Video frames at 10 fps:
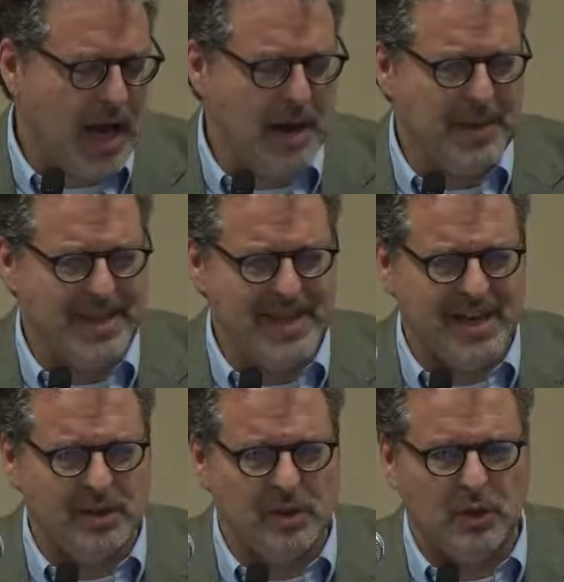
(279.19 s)
I
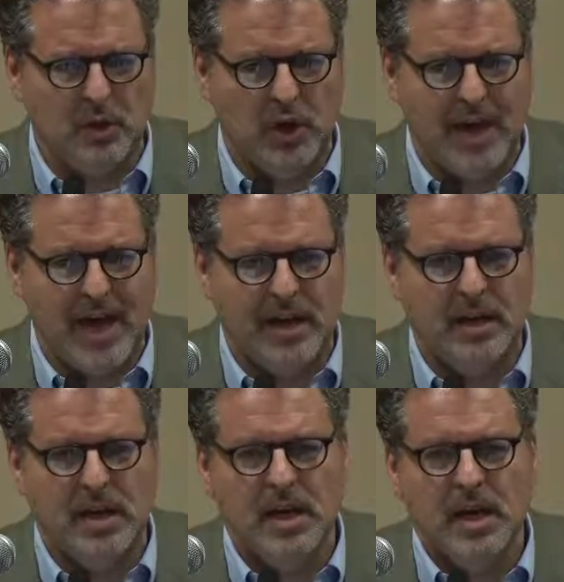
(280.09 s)
then look
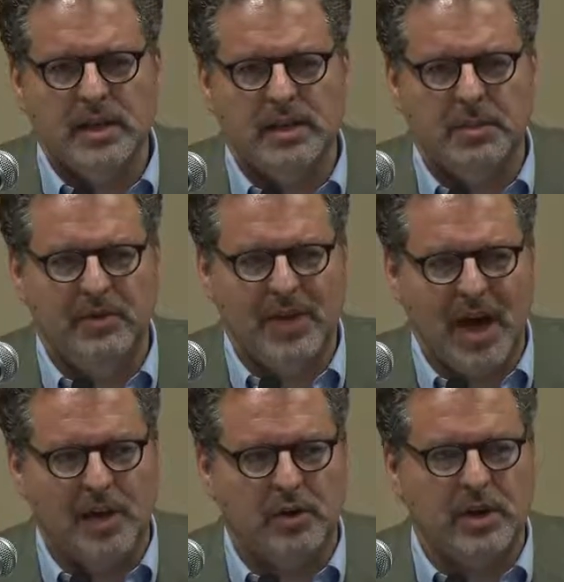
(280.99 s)
at some of
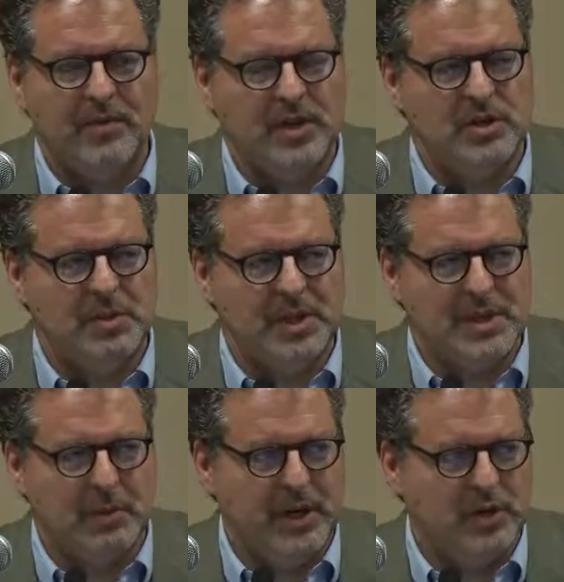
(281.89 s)
the other conventions
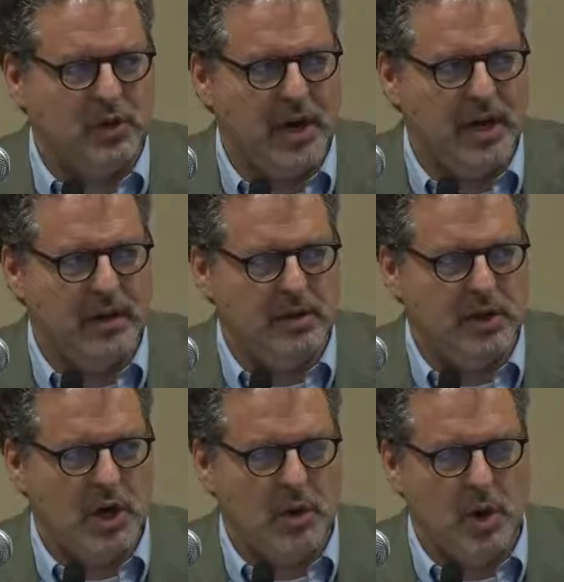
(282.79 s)
because I want to try to
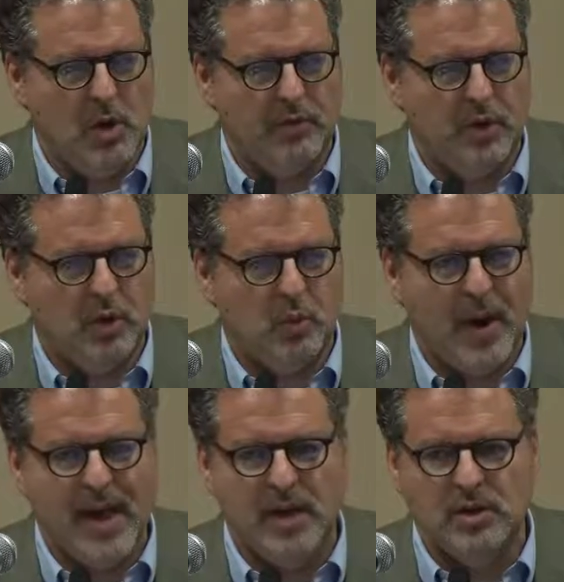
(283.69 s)
go over a
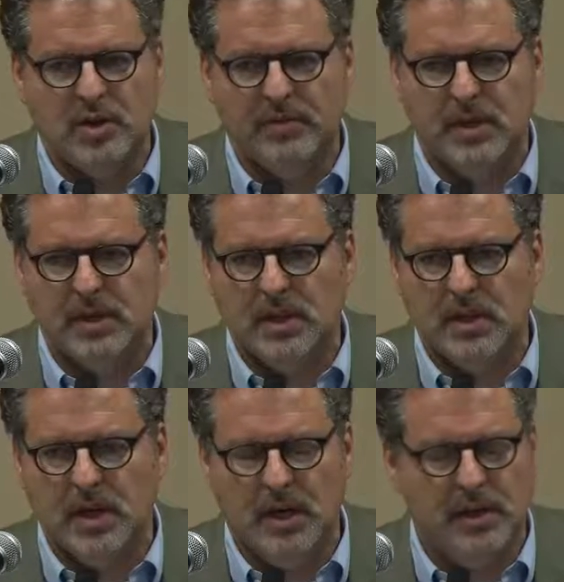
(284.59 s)
range of
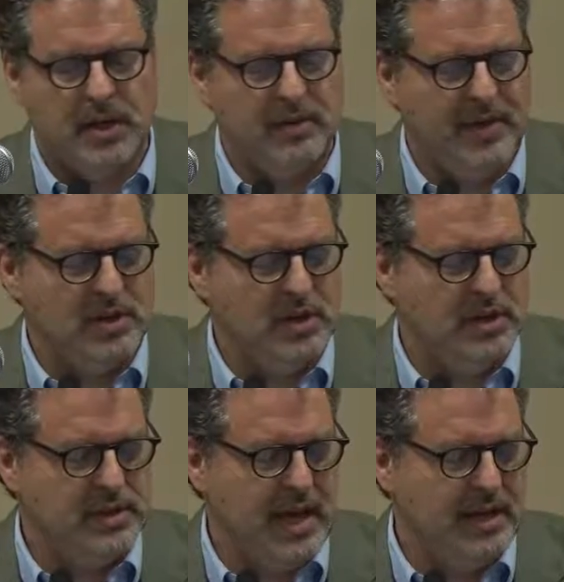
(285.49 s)
the
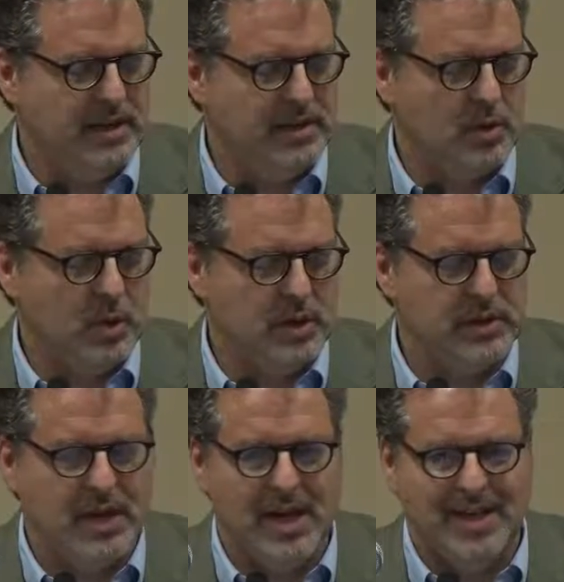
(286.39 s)
conventions and
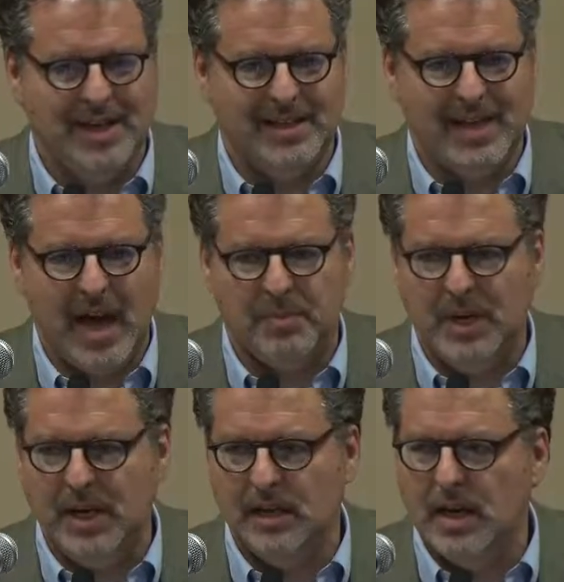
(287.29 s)
discourse that is
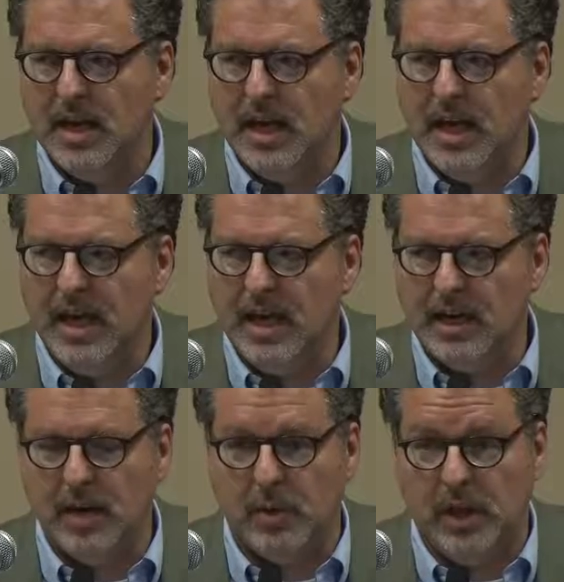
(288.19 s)
happening
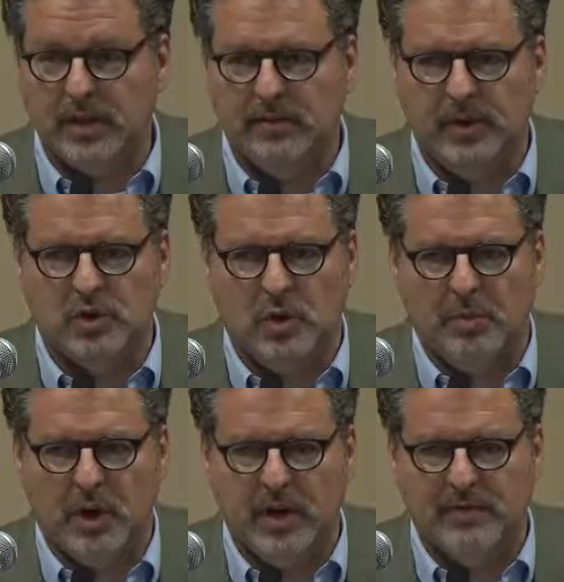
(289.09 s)
in a relatively
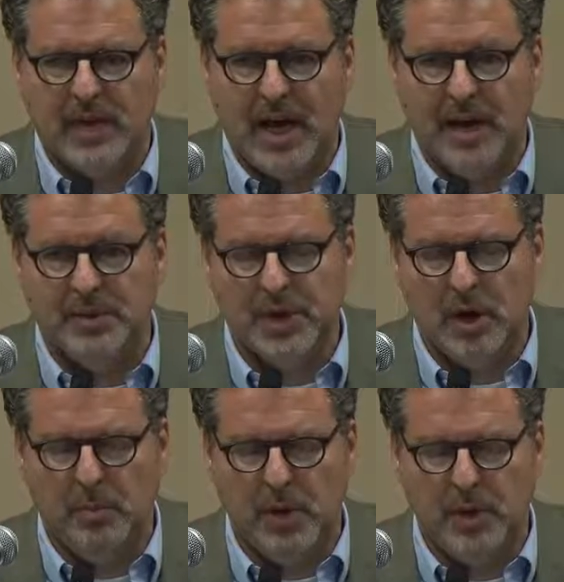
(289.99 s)
short period of time.
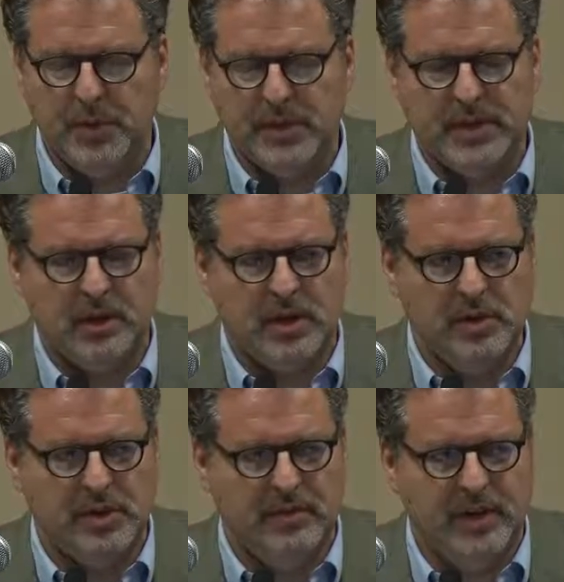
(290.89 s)
So both the
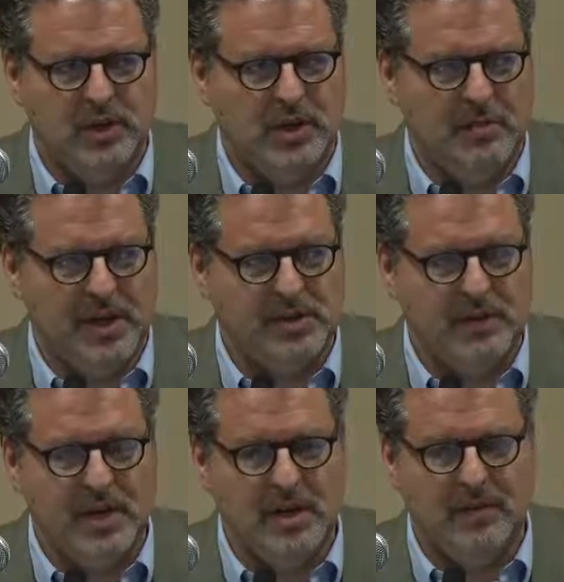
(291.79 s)
Syracuse Convention and the
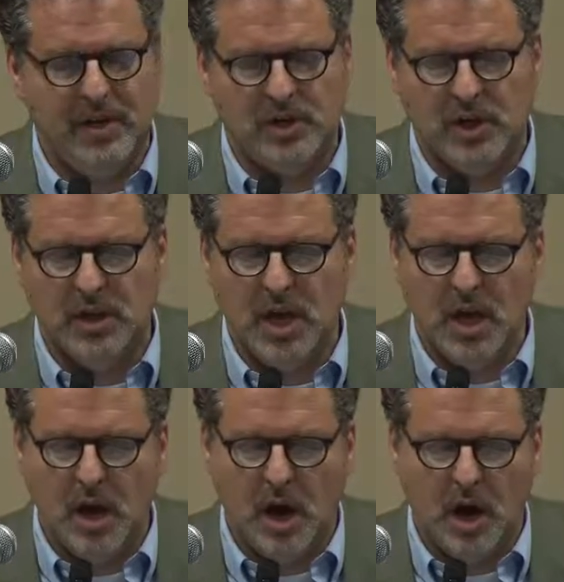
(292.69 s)
Pennsylvania Convention
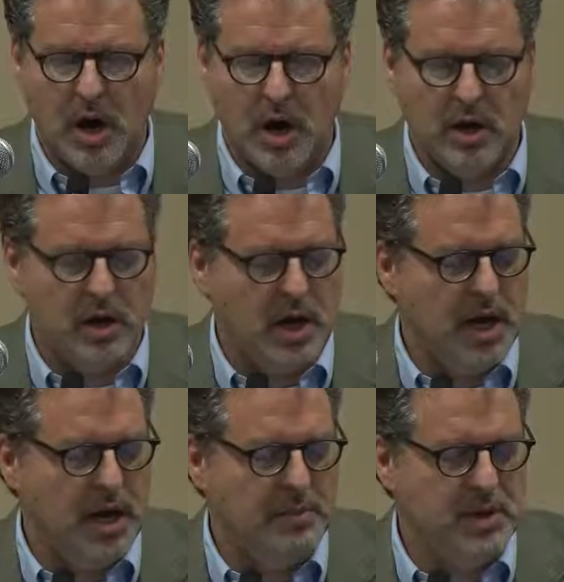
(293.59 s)

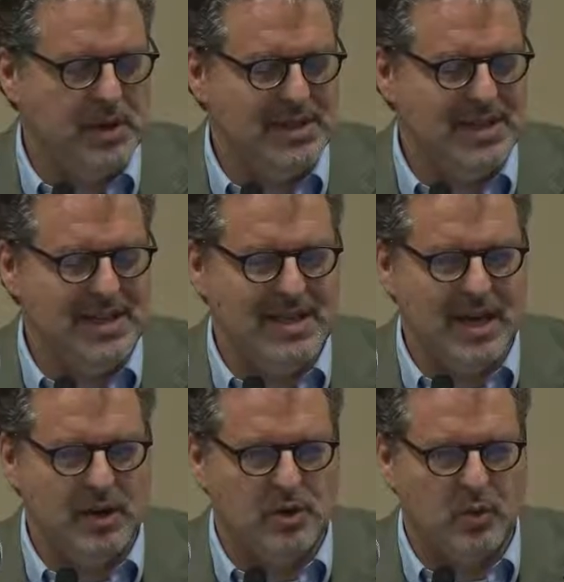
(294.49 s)
are, you can see
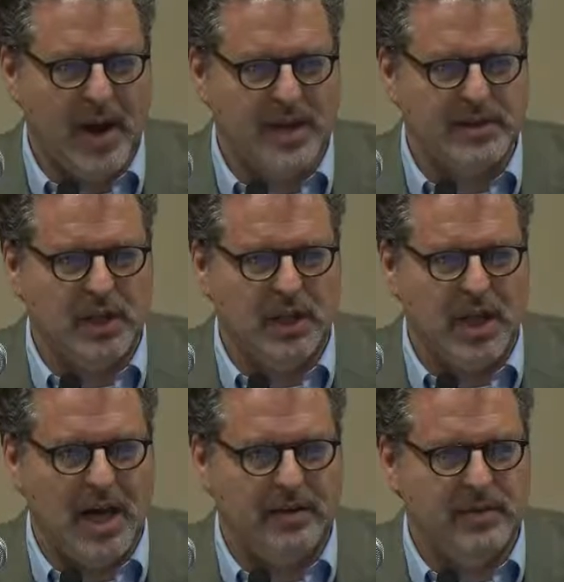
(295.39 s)
they address a
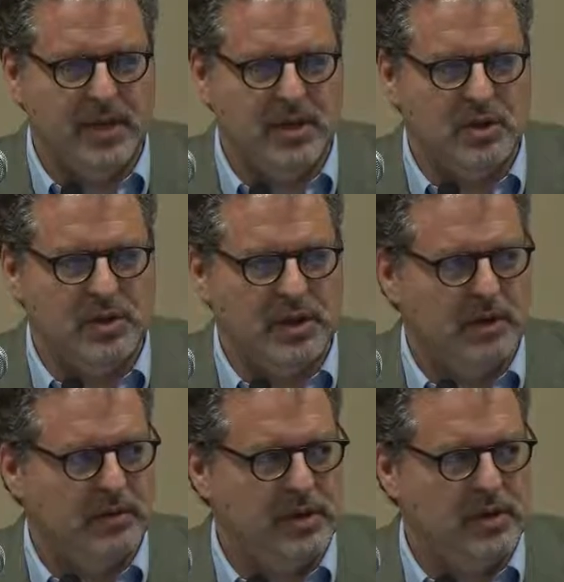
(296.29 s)
lot of the issues
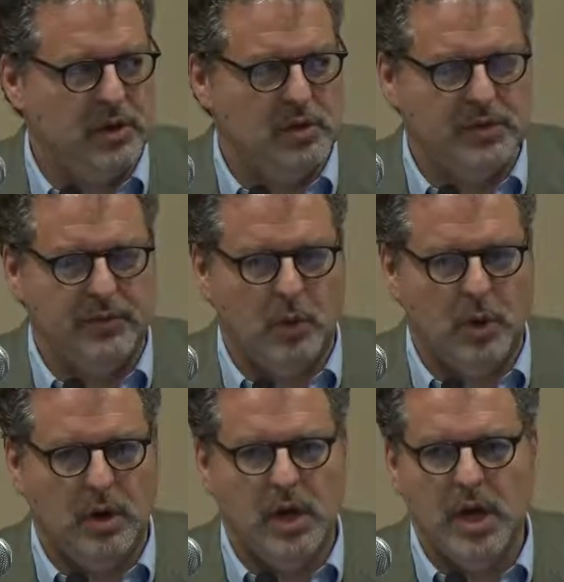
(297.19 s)
that are concerns
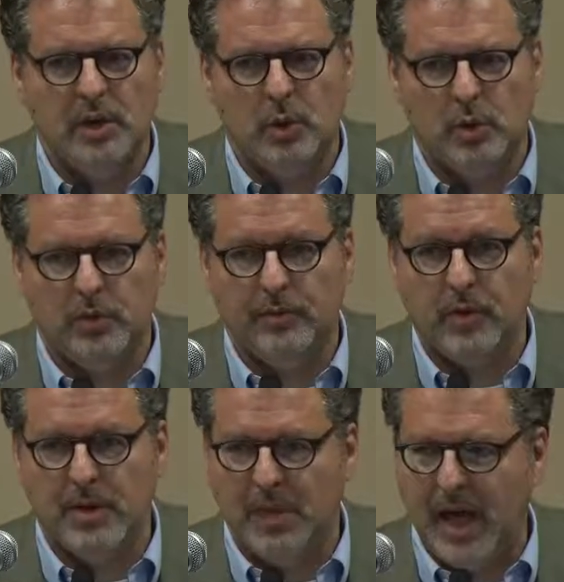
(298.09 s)
for Northern
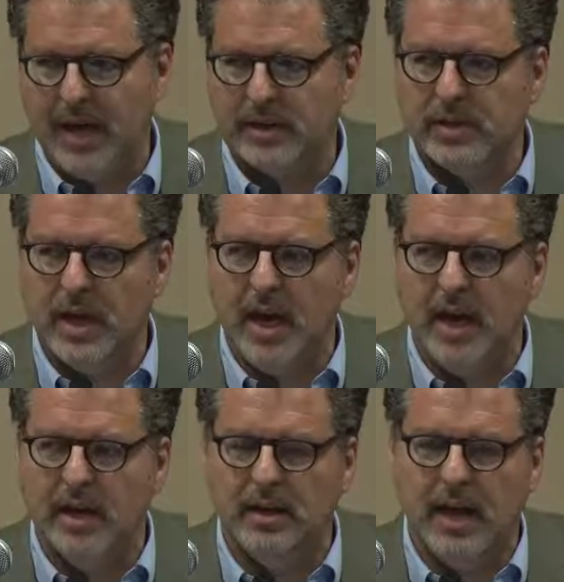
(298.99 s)
free blacks.
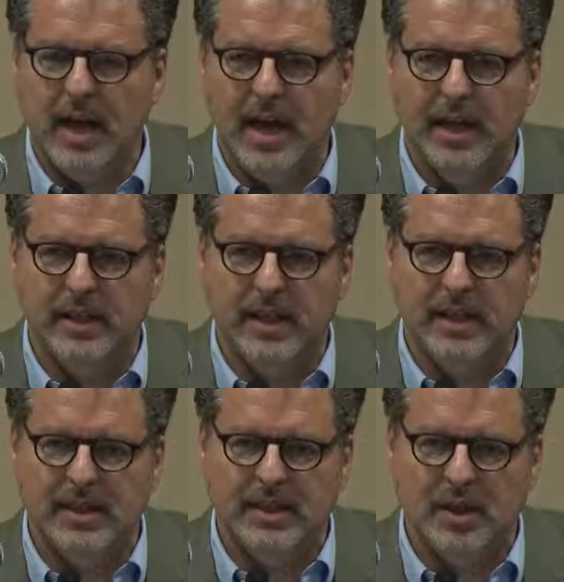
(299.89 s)

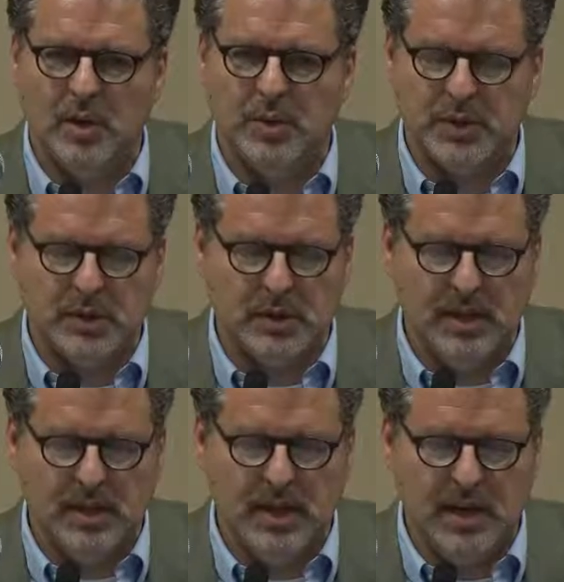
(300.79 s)
And those,
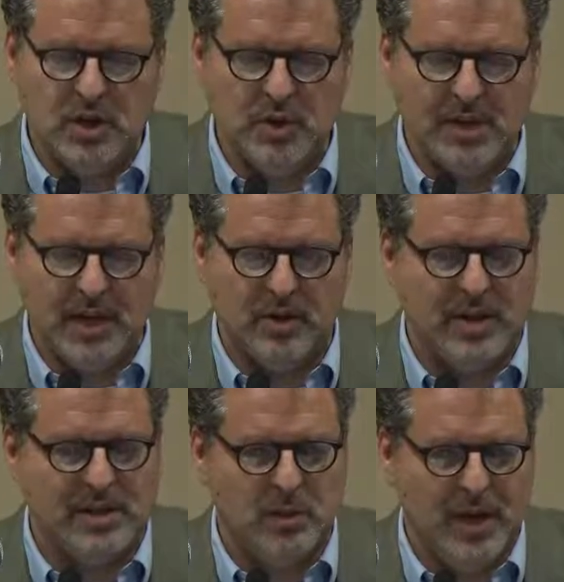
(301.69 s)
the issues they
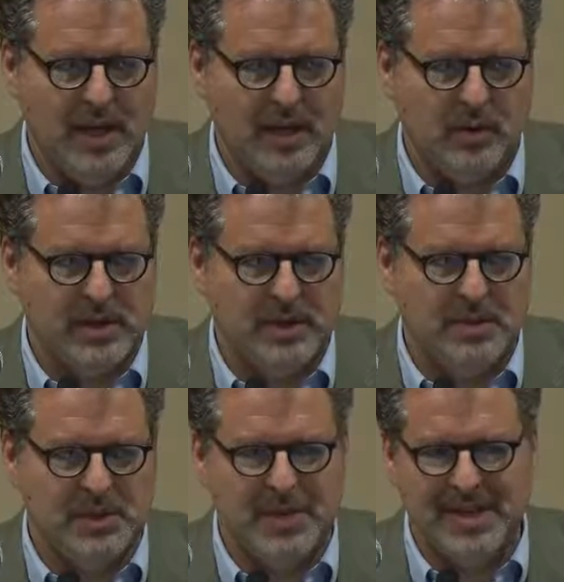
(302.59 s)
address and the way they address
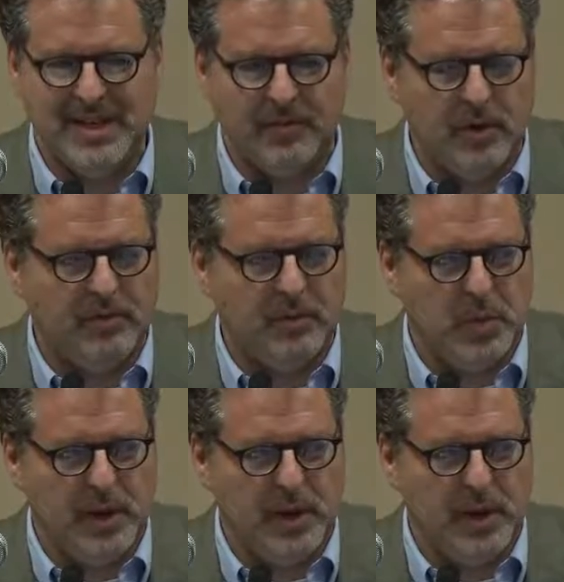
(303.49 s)
them is a bit different from